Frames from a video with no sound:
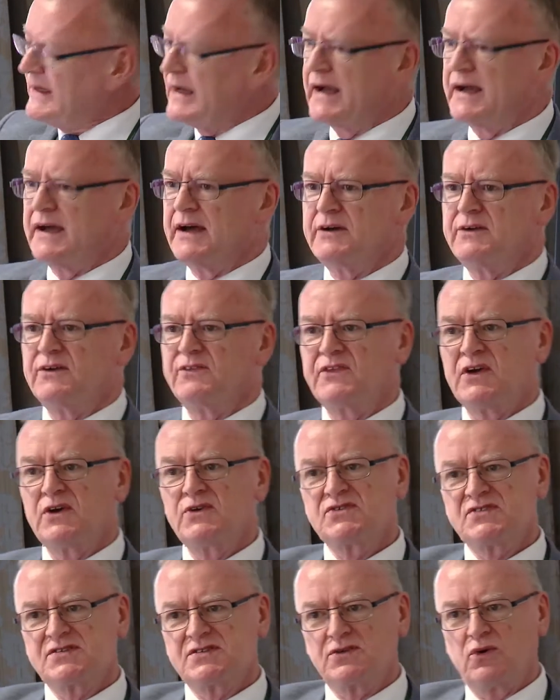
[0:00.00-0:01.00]

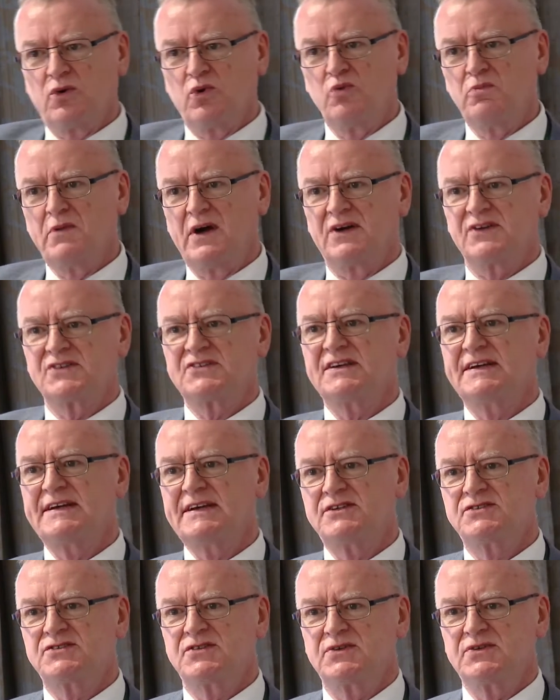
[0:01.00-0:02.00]
those hallmarks
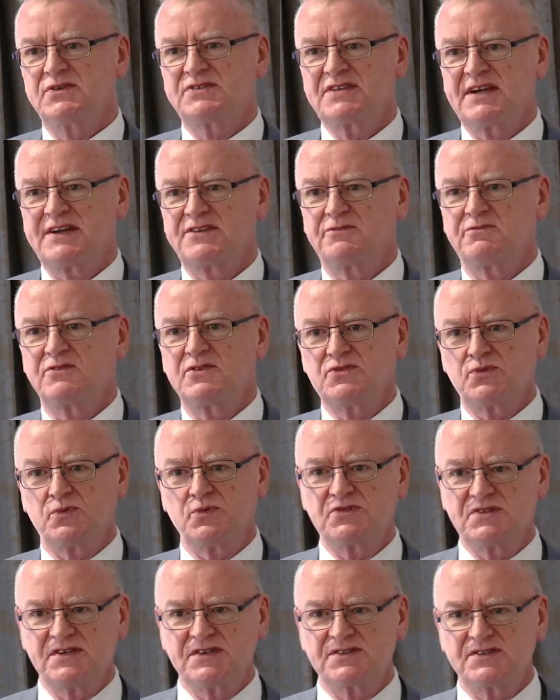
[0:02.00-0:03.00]
lead to a set of
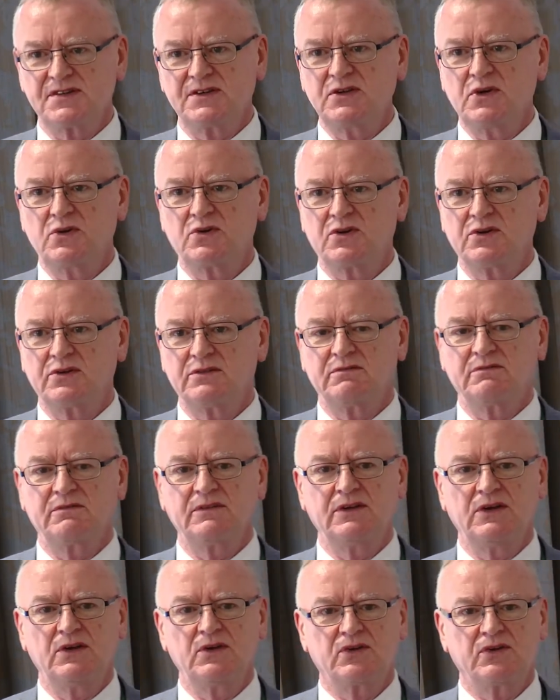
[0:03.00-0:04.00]
resources that you can
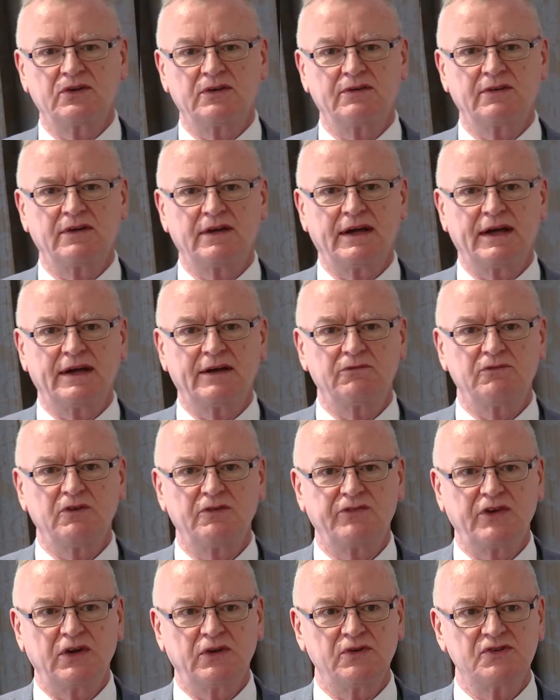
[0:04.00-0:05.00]

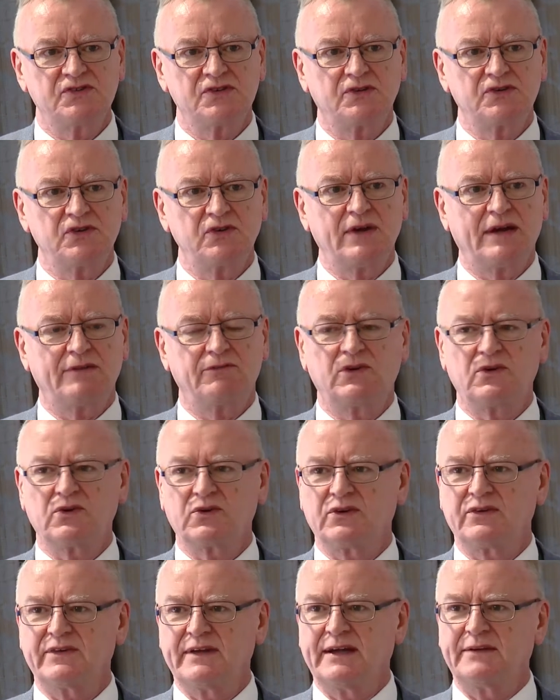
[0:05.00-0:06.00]
review. So do have a
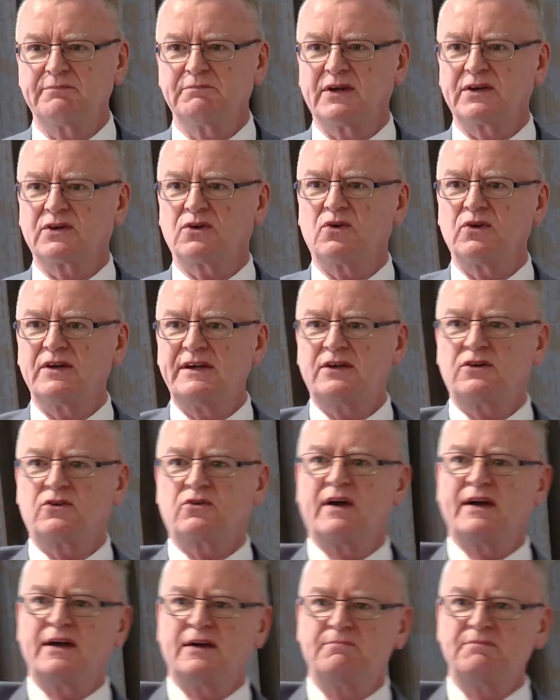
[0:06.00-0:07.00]
look at that. My colleague
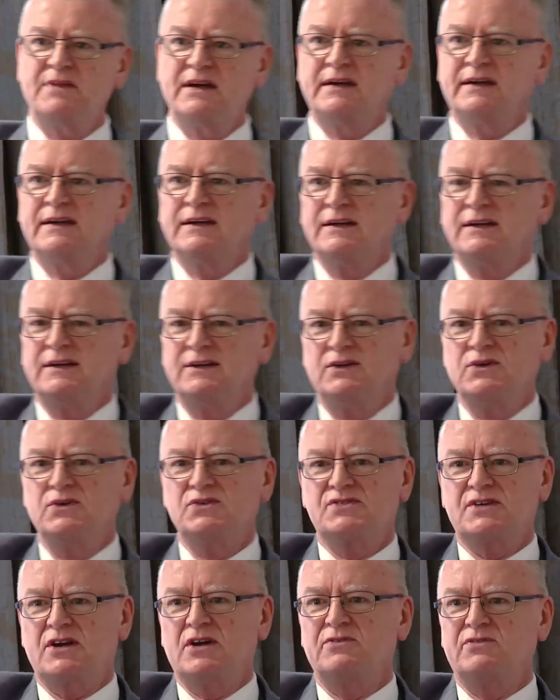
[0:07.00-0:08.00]
Graham,
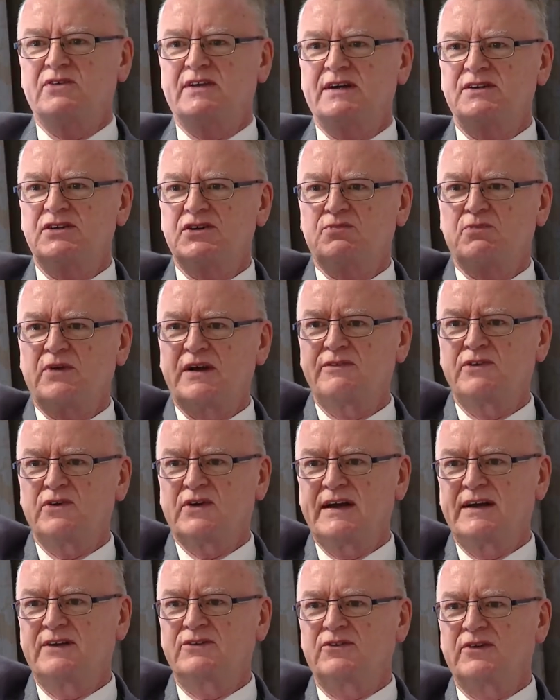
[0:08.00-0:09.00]
who's over there, just wave
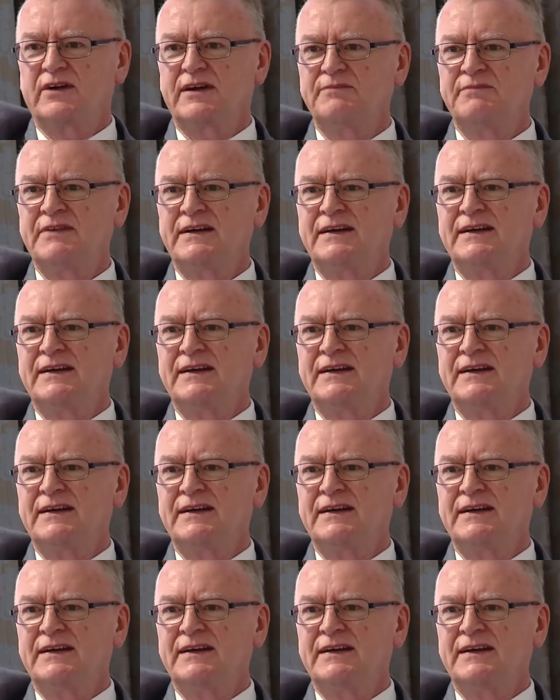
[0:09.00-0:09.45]
your hand, Graham,